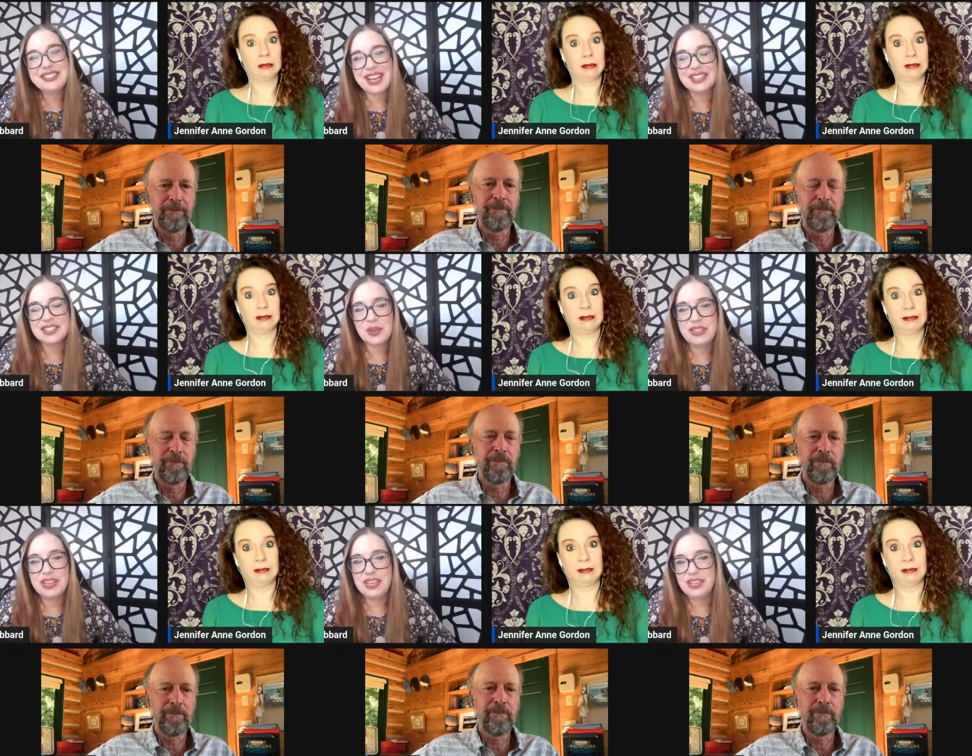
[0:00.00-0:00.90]
Speaker 1: dead, so I
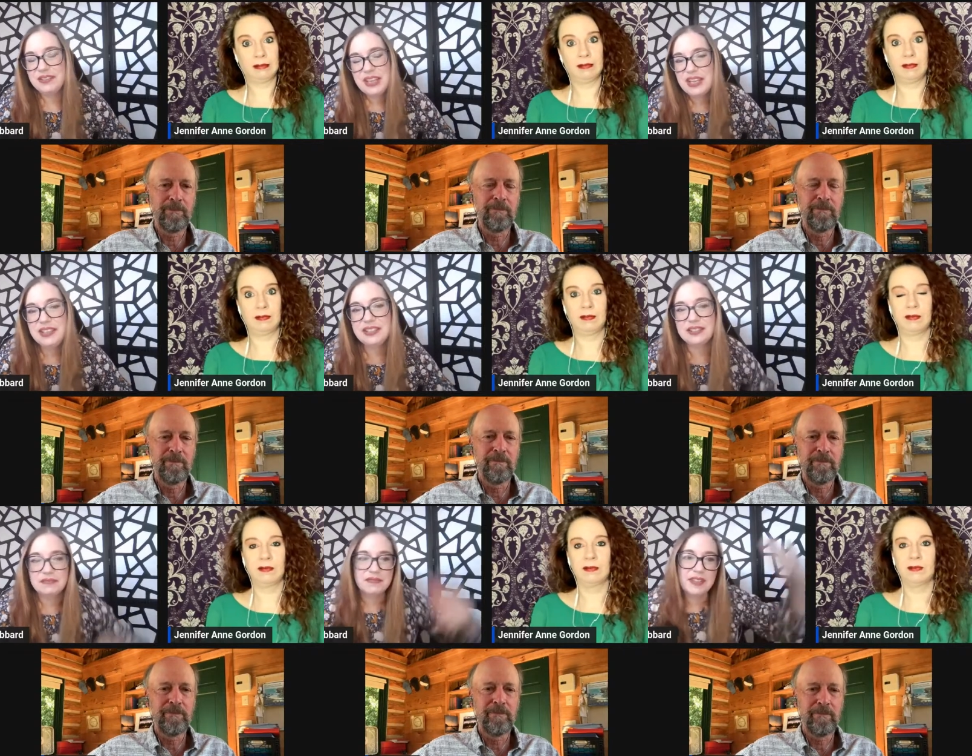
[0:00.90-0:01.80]
think he his
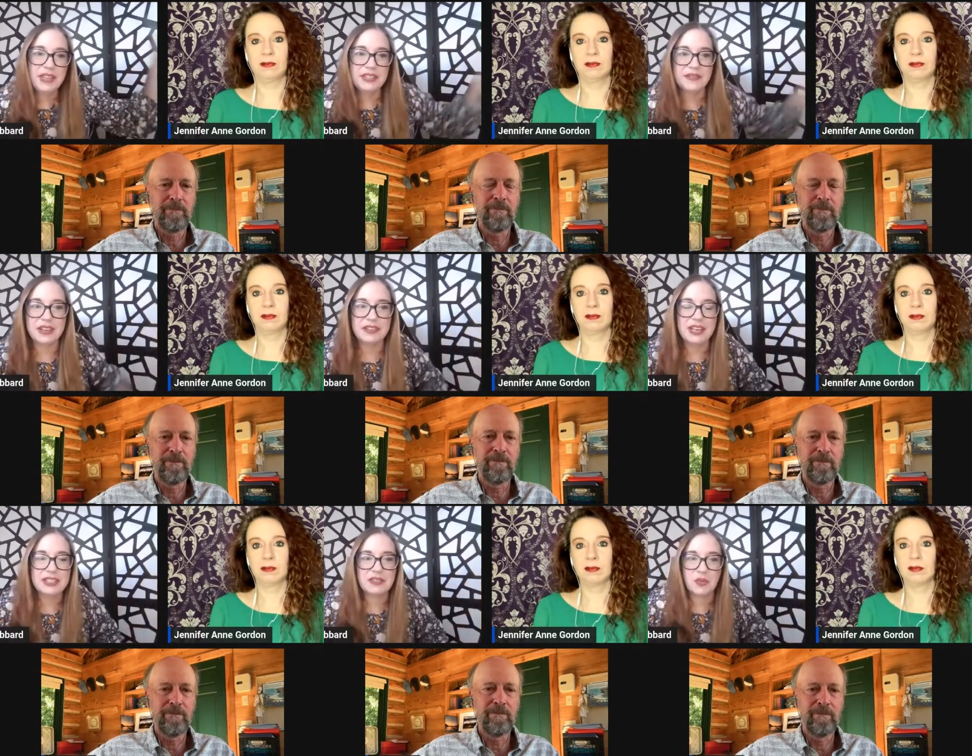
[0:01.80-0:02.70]
he's fine. He
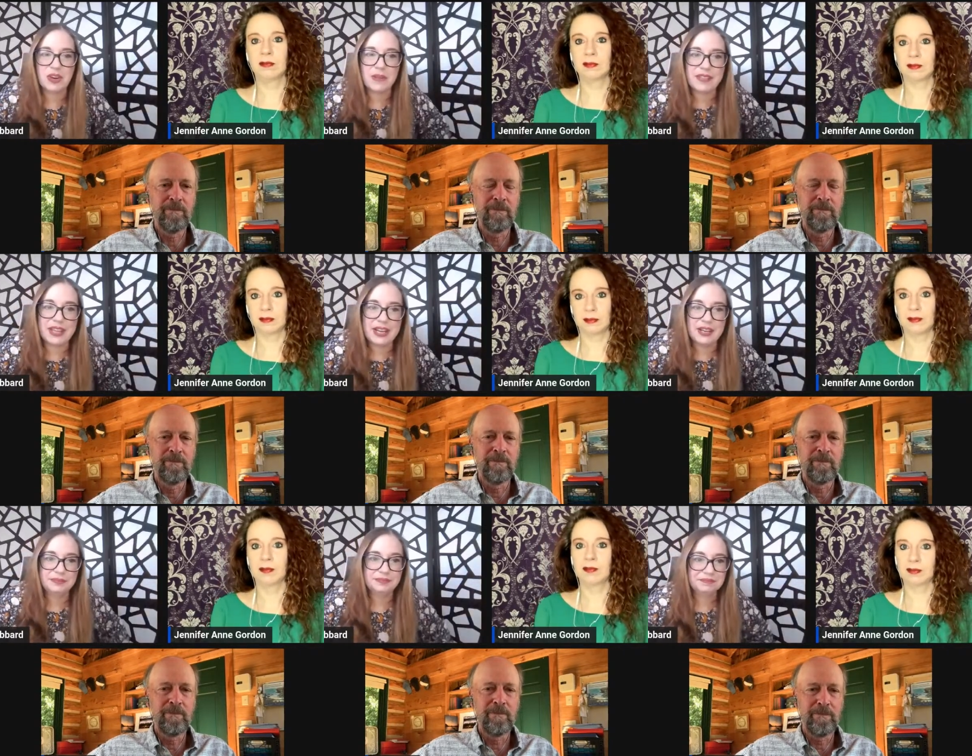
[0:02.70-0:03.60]
doesn't have to worry about that now.
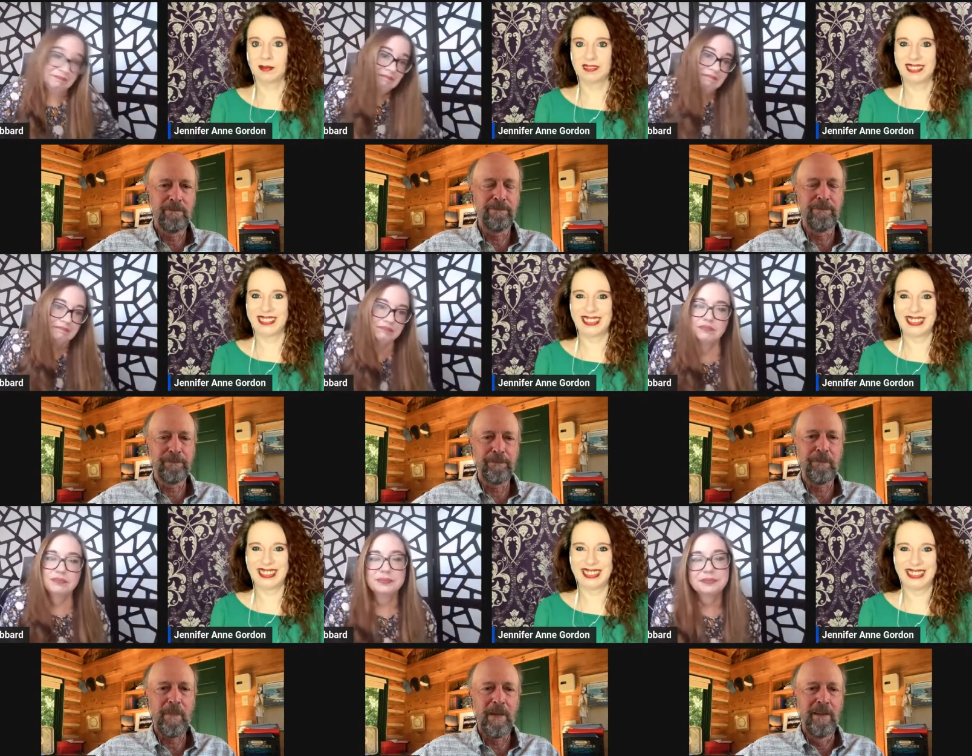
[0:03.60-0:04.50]

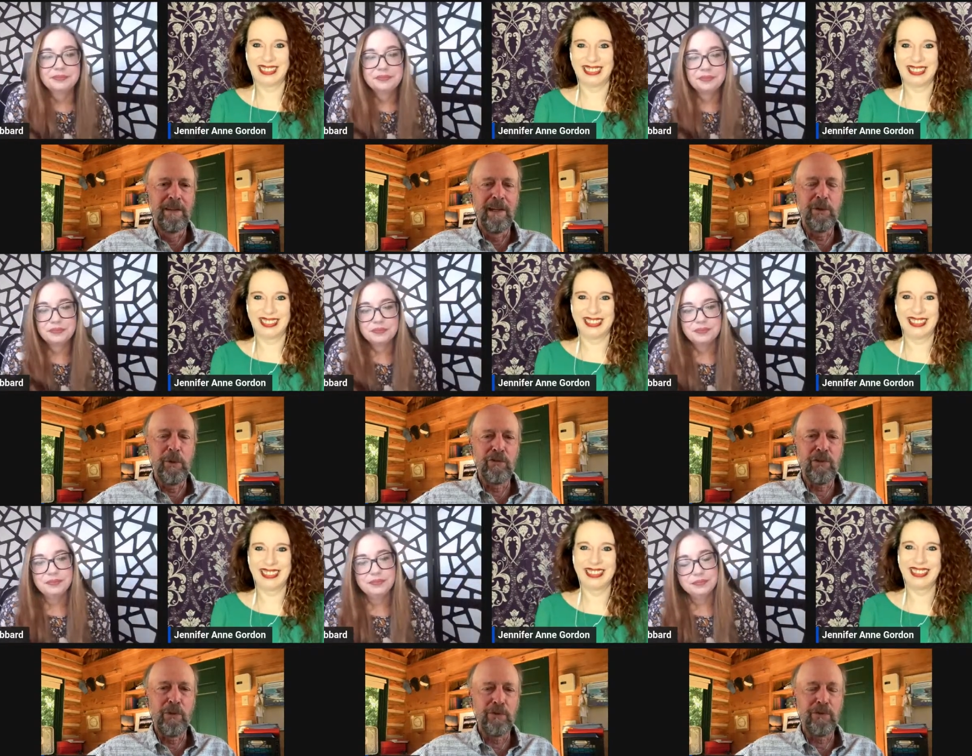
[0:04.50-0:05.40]
Speaker 2: Anyway,
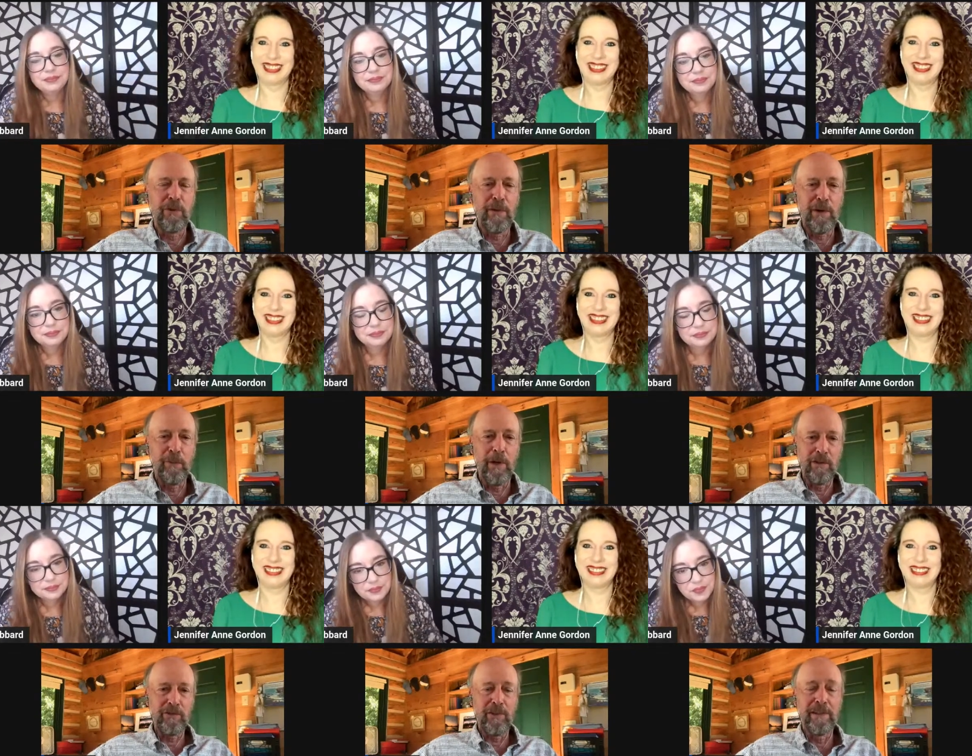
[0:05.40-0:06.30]
so so there I
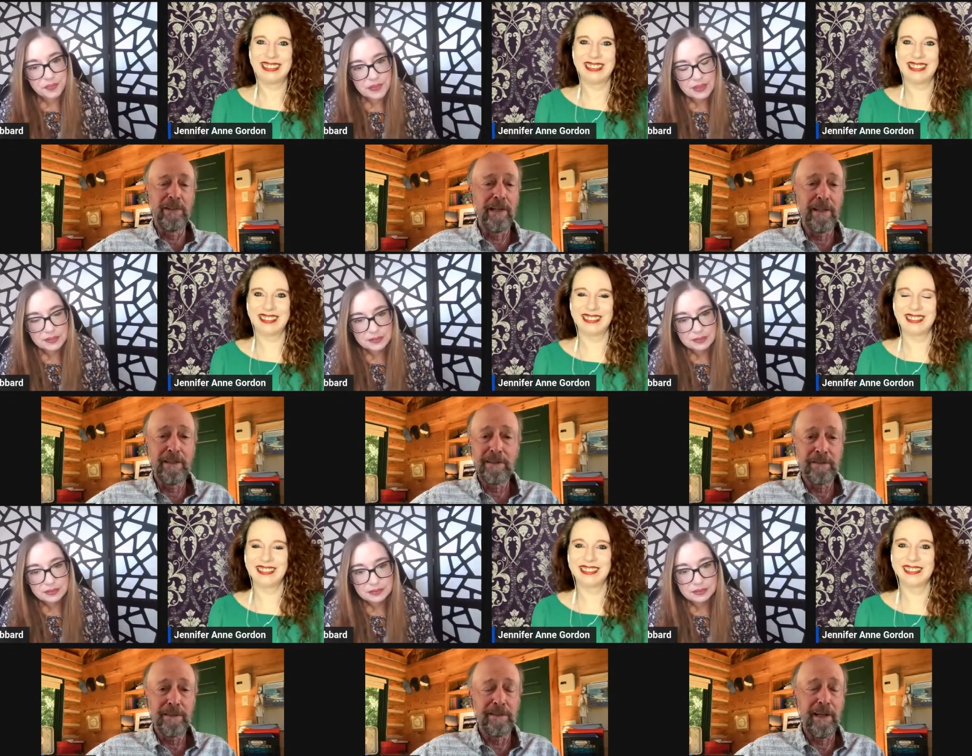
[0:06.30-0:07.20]
was, and uh,
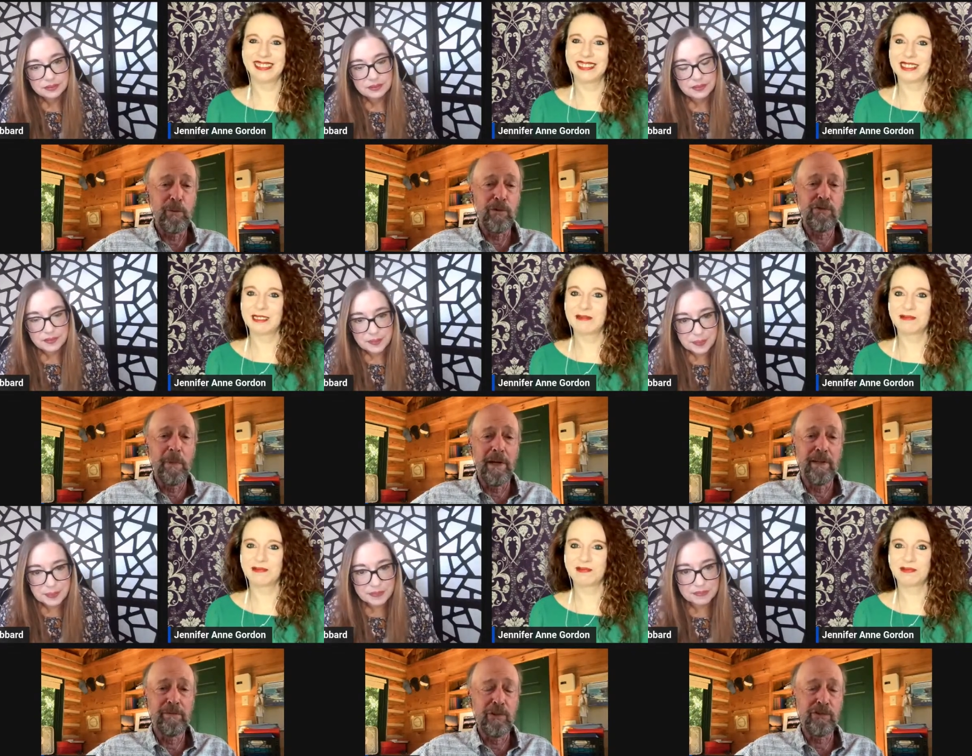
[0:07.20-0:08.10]
that was my
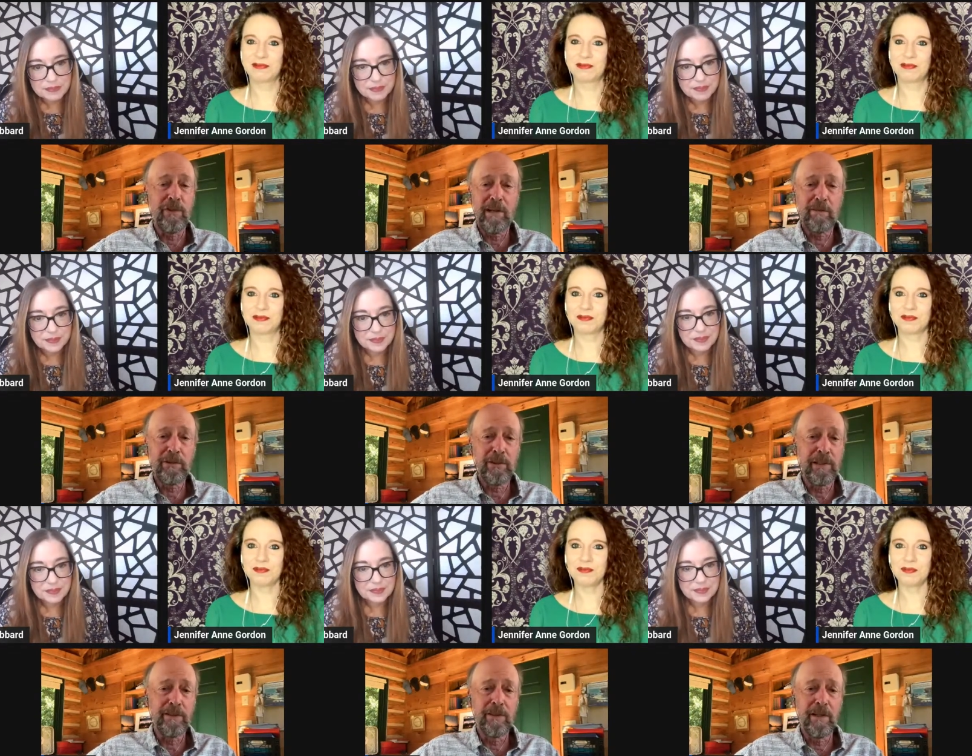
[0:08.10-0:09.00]
first novel,
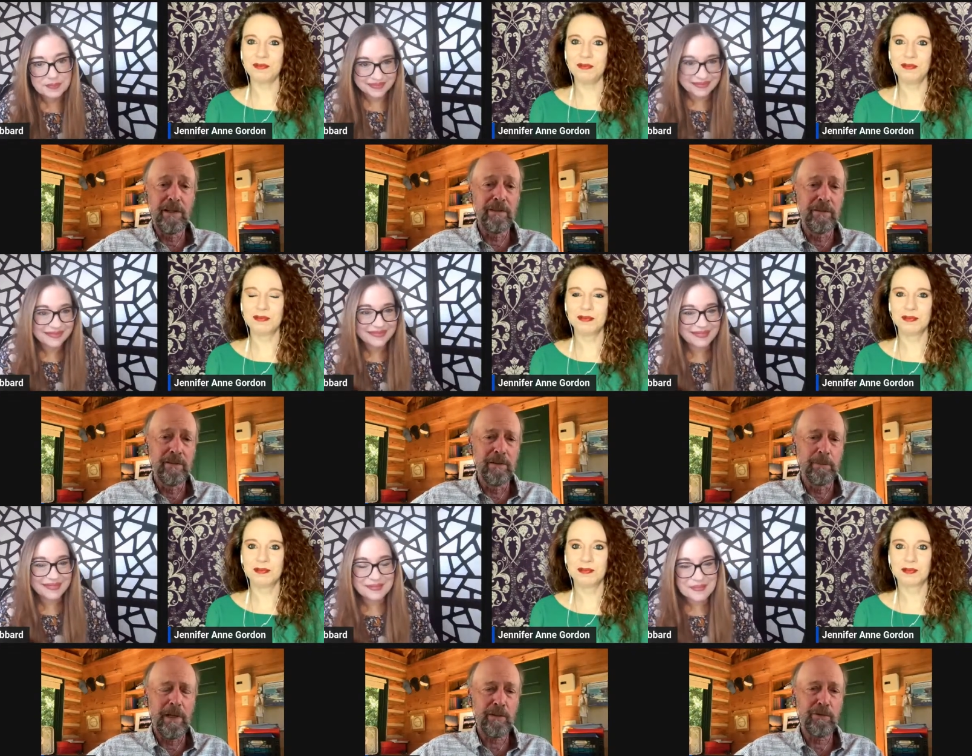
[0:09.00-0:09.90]
and uh,
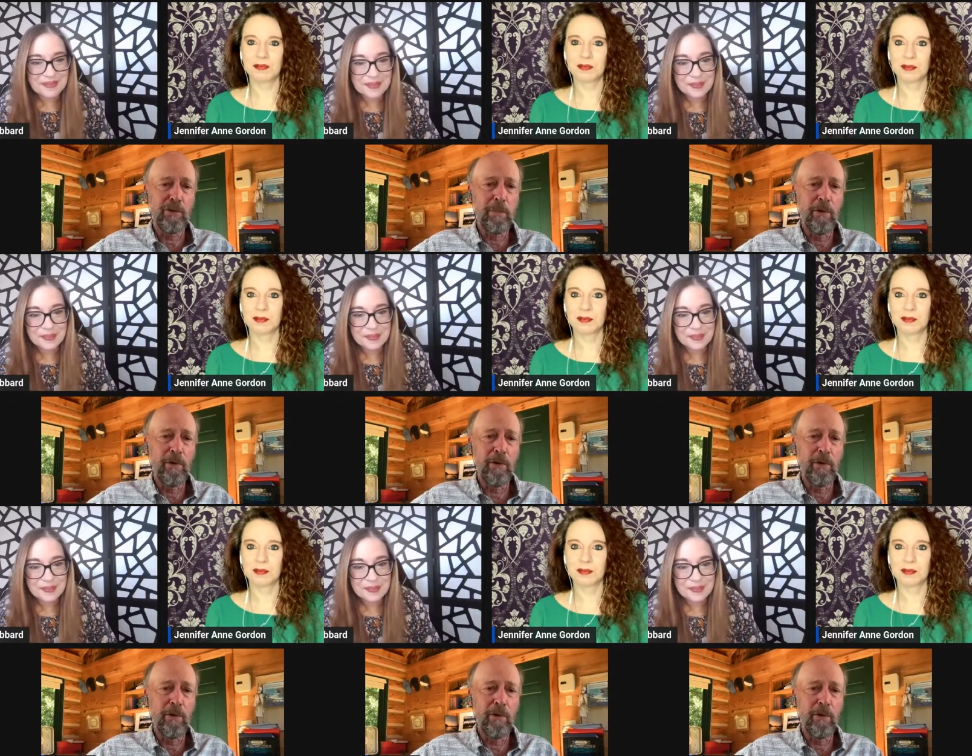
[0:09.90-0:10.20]
Pocketful of